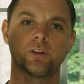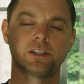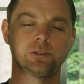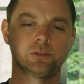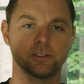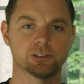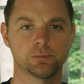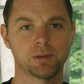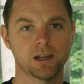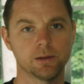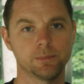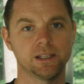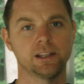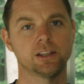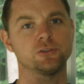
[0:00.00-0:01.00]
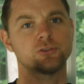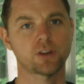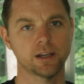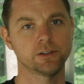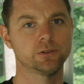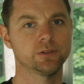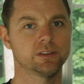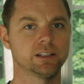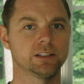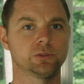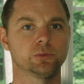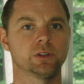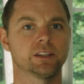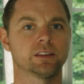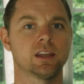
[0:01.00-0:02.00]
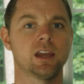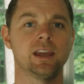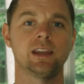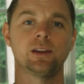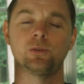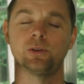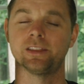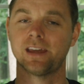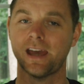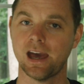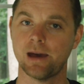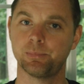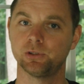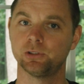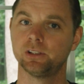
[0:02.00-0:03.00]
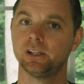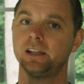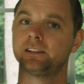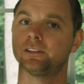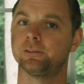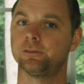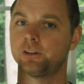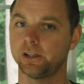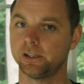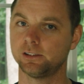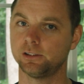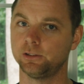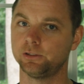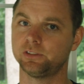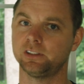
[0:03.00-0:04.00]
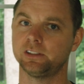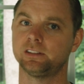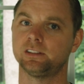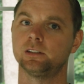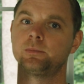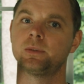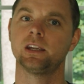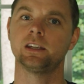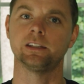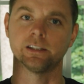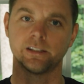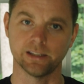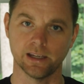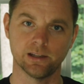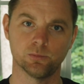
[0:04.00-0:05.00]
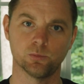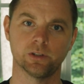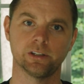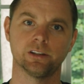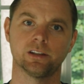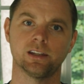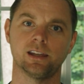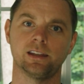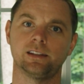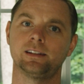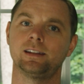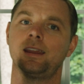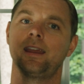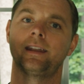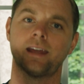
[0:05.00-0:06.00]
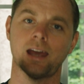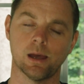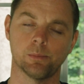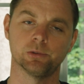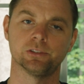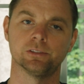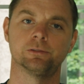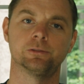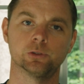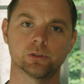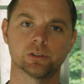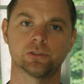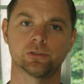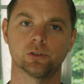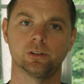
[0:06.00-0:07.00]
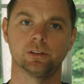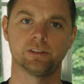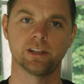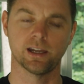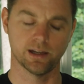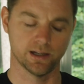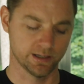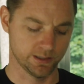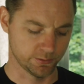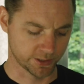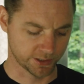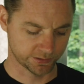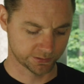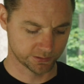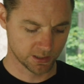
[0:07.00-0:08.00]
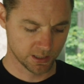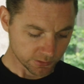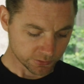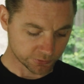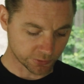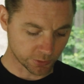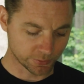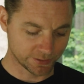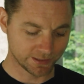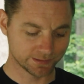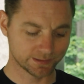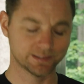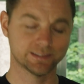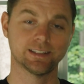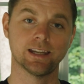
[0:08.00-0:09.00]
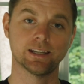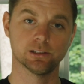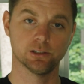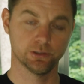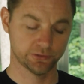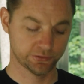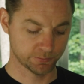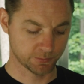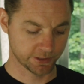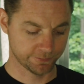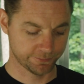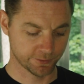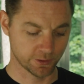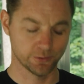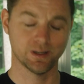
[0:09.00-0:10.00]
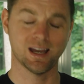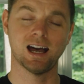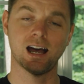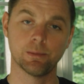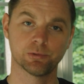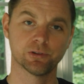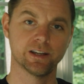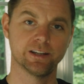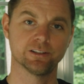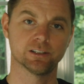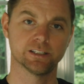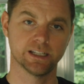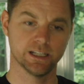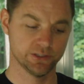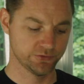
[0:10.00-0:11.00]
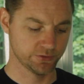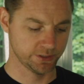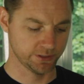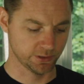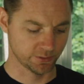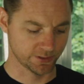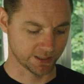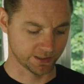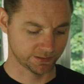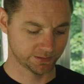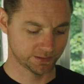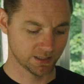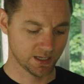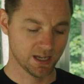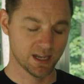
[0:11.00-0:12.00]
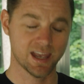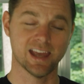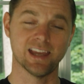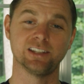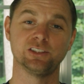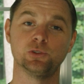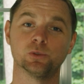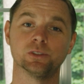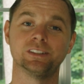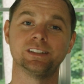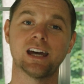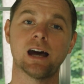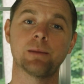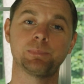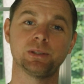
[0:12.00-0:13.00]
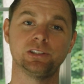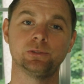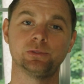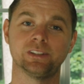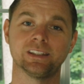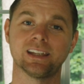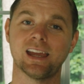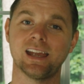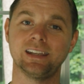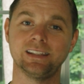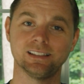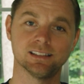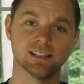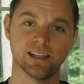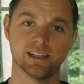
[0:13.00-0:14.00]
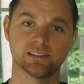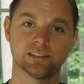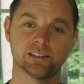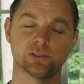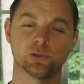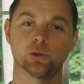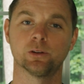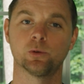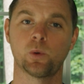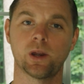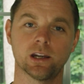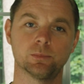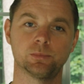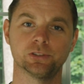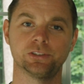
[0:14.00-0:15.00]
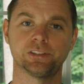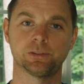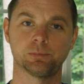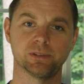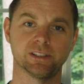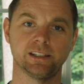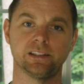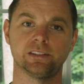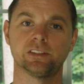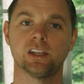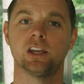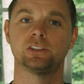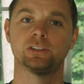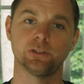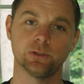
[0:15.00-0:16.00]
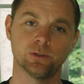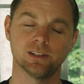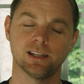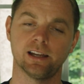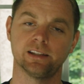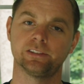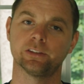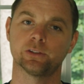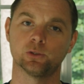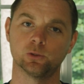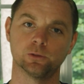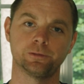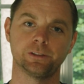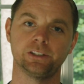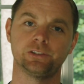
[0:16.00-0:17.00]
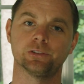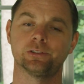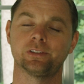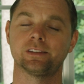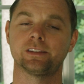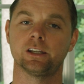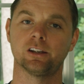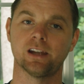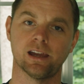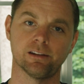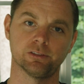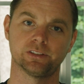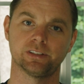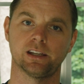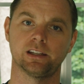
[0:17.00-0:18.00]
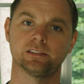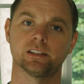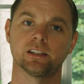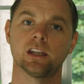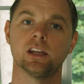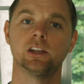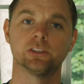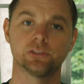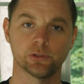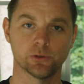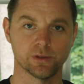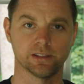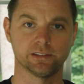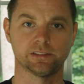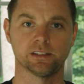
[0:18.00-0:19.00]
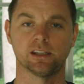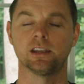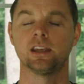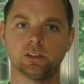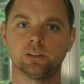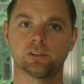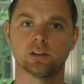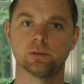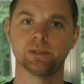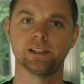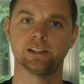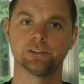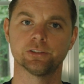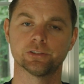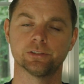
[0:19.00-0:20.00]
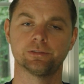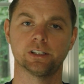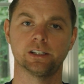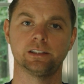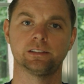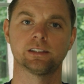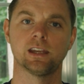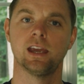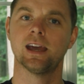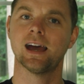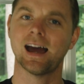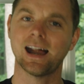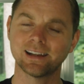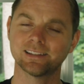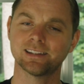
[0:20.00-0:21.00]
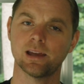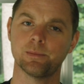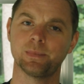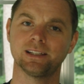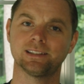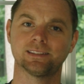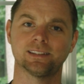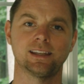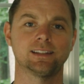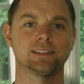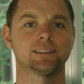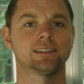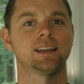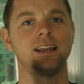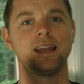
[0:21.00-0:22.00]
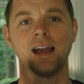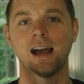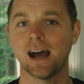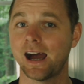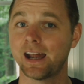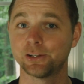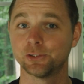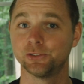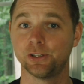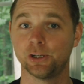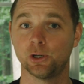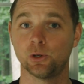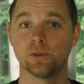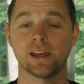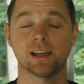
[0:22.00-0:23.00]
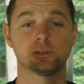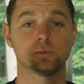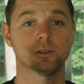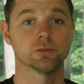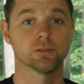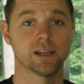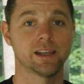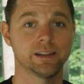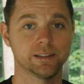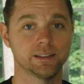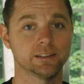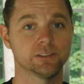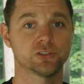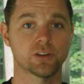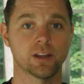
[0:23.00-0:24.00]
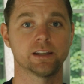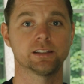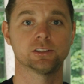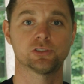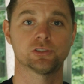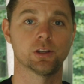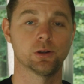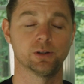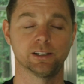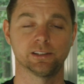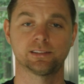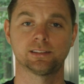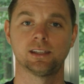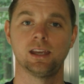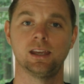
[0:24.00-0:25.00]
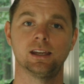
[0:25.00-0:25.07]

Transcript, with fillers: Red to experiment and try new things with. With Apple, it's a very closed system. You're getting what you're getting, and Apple's in full control of the iOS. So it is a standalone smartphone operating on Android OS, and you will not be using any glasses or wearable displays to utilize the cool features that they are advertising, so they say. It's gonna be in your device. How does that make sense? I don't know. That's what Red is trying to show us.